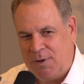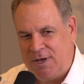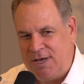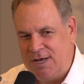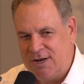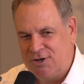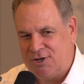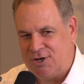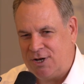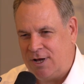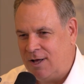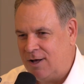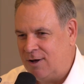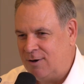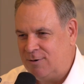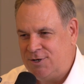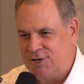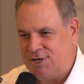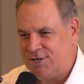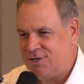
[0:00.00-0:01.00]
years
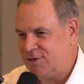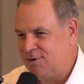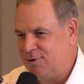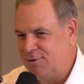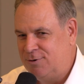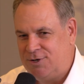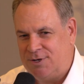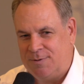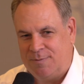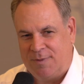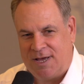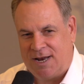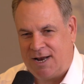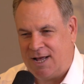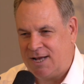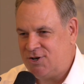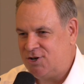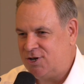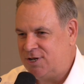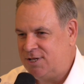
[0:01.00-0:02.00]
ago, just through some
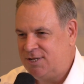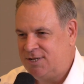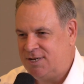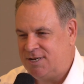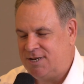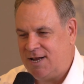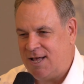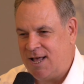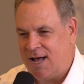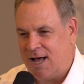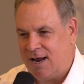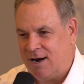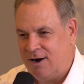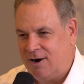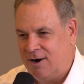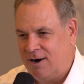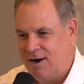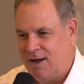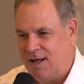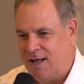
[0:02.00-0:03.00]
connections and got
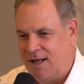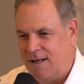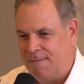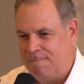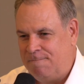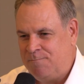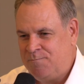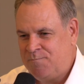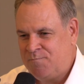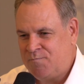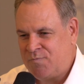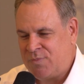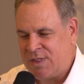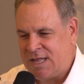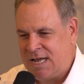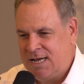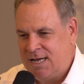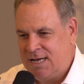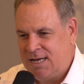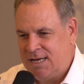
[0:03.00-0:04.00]
her,
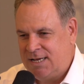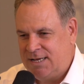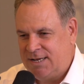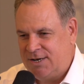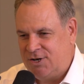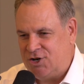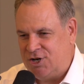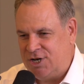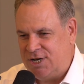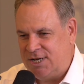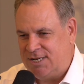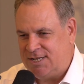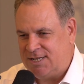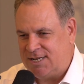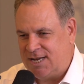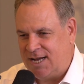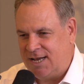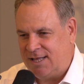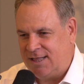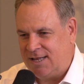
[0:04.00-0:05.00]
she
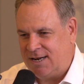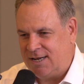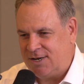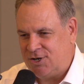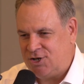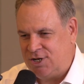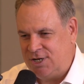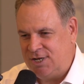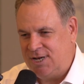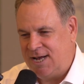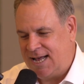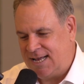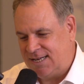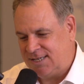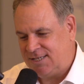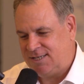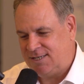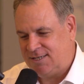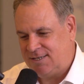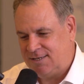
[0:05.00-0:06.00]
sang
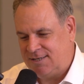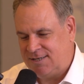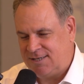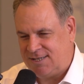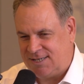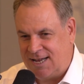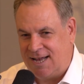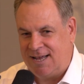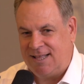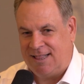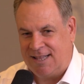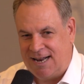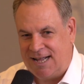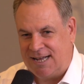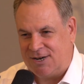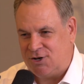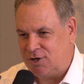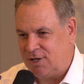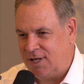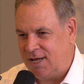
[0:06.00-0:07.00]
the
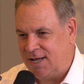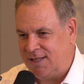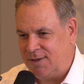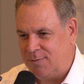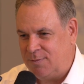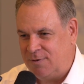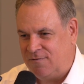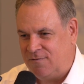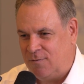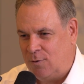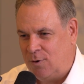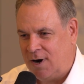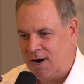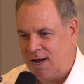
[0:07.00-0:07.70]
national anthem before